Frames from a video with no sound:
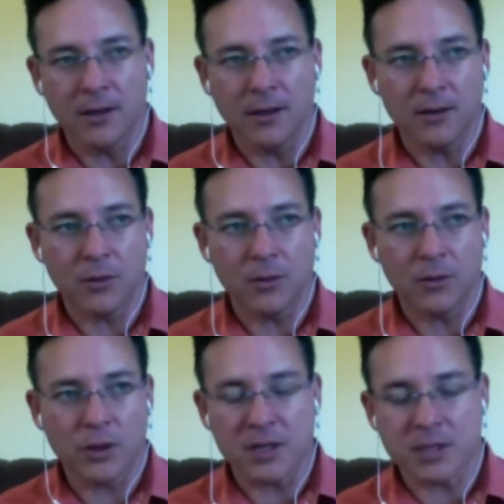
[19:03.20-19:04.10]
within
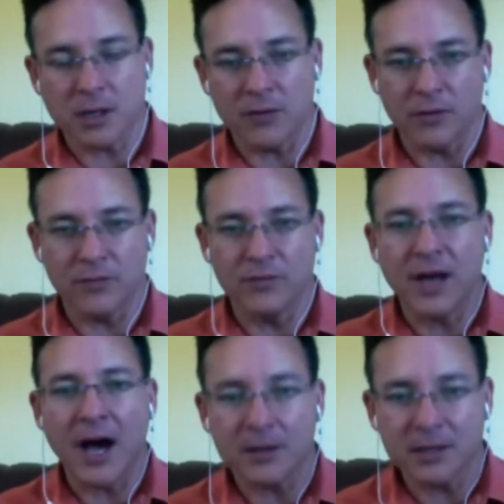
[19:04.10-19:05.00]
myself of
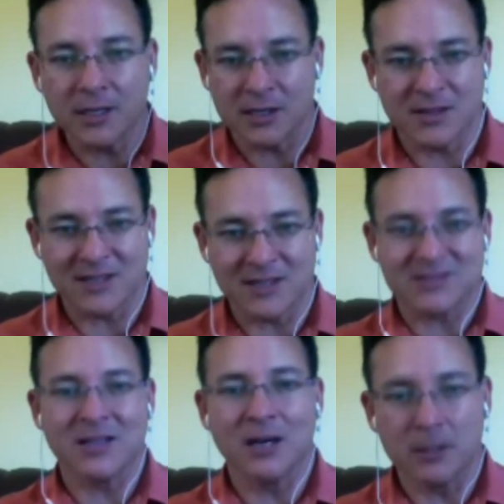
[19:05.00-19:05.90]
not getting things
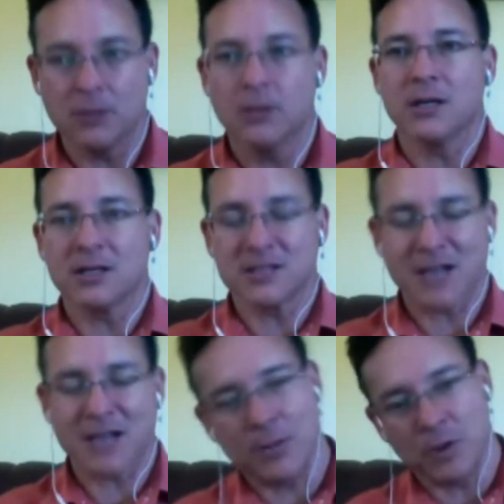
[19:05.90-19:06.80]
done in a
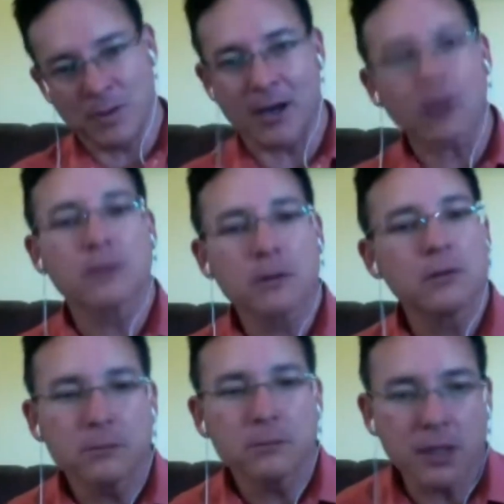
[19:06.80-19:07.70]
timely manner.
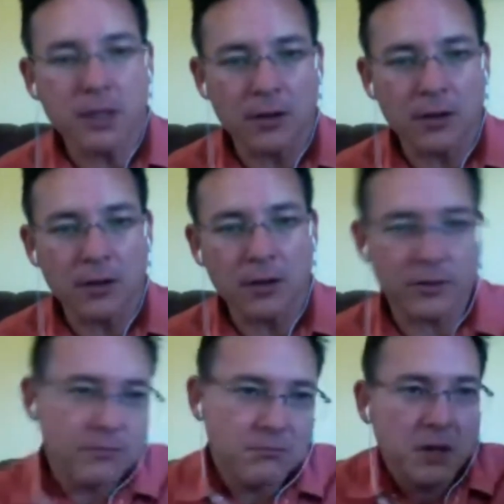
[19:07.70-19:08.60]

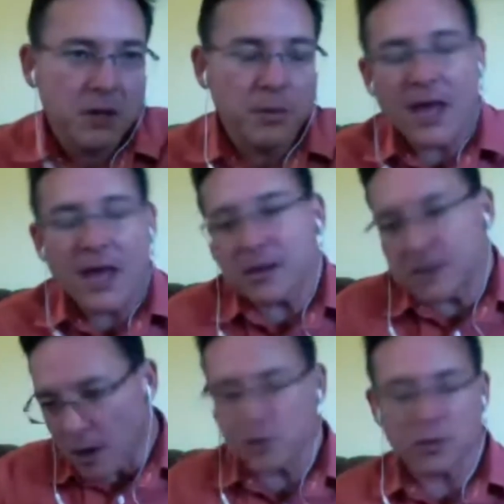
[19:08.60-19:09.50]
But that
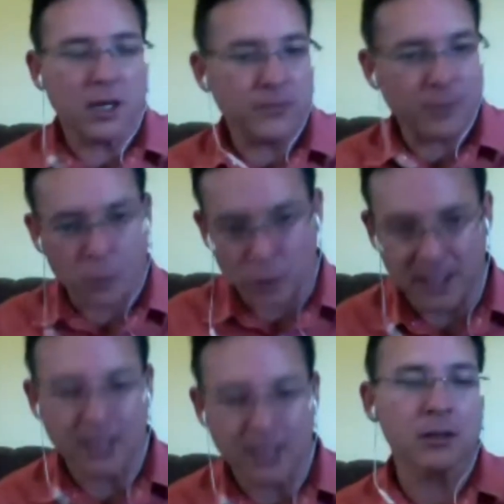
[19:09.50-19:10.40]
also came from
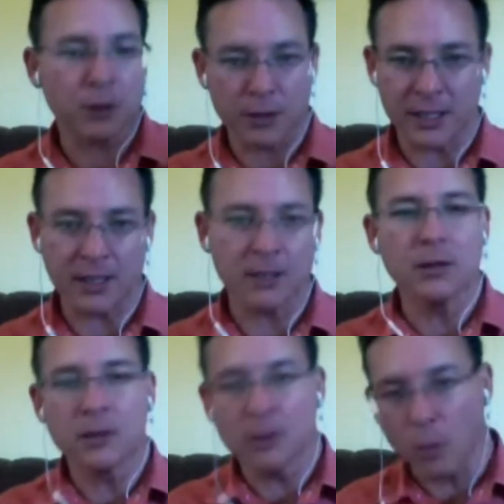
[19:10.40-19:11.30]
reading and learning and
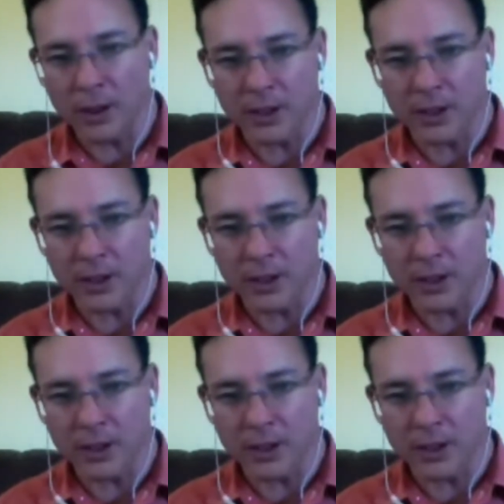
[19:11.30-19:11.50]
wanting